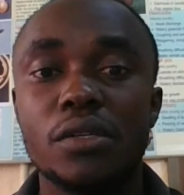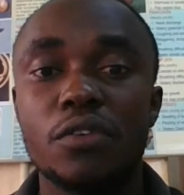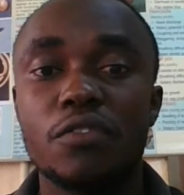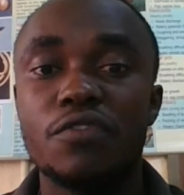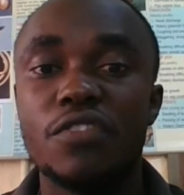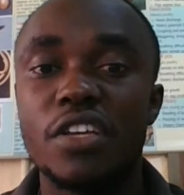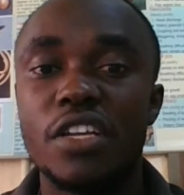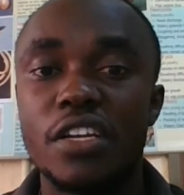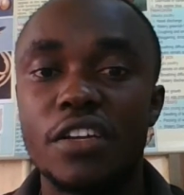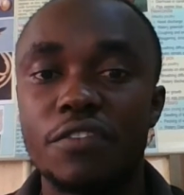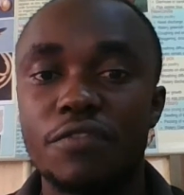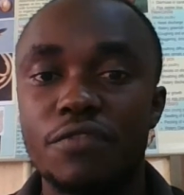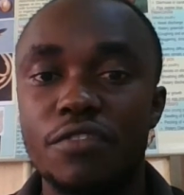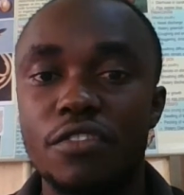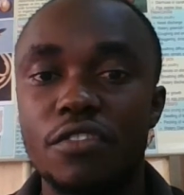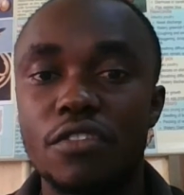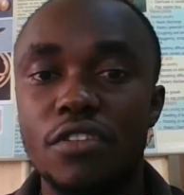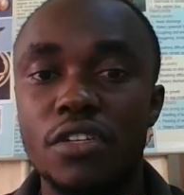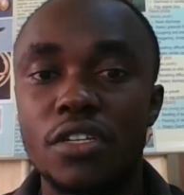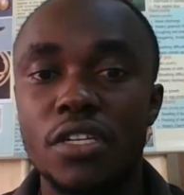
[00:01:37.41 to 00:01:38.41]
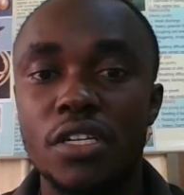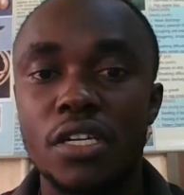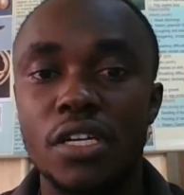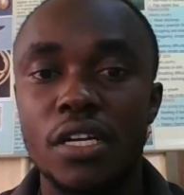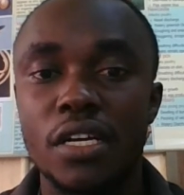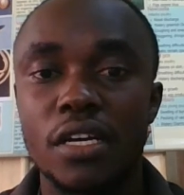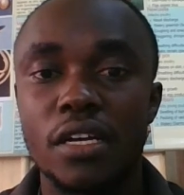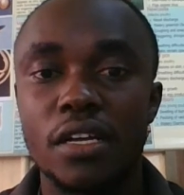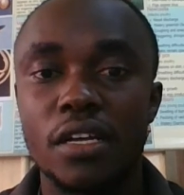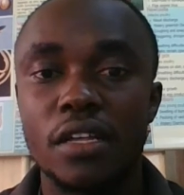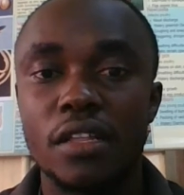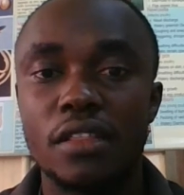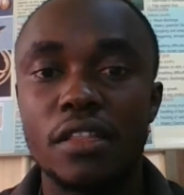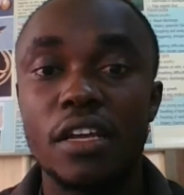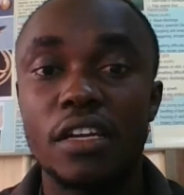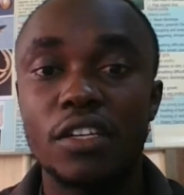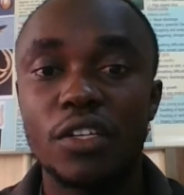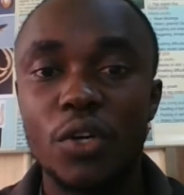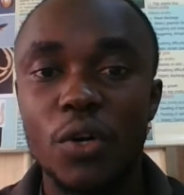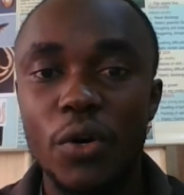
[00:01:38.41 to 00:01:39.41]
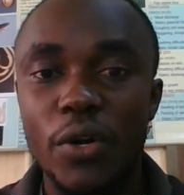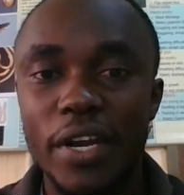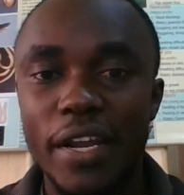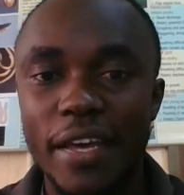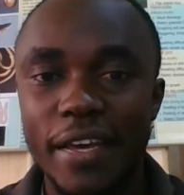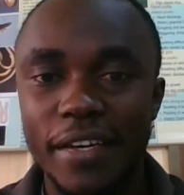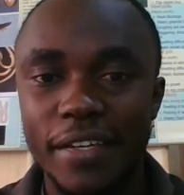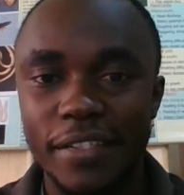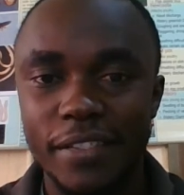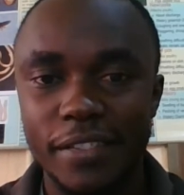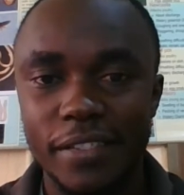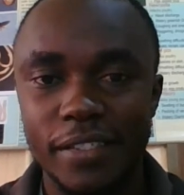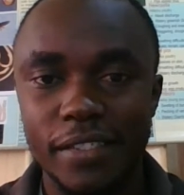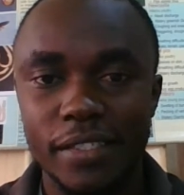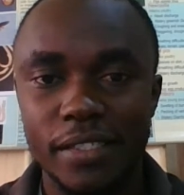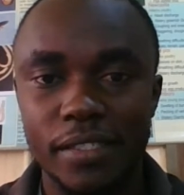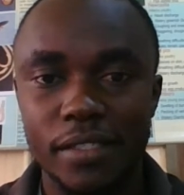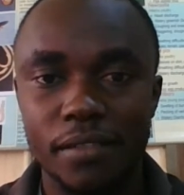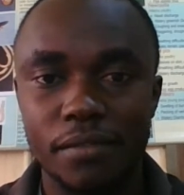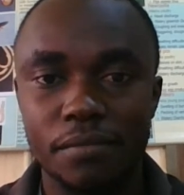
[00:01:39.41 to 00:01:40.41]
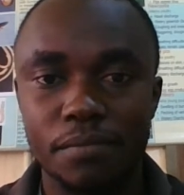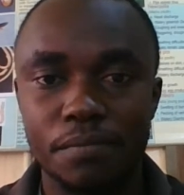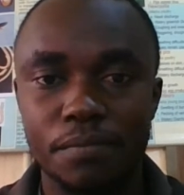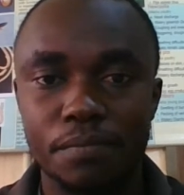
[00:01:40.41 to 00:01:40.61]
of the nephron that connects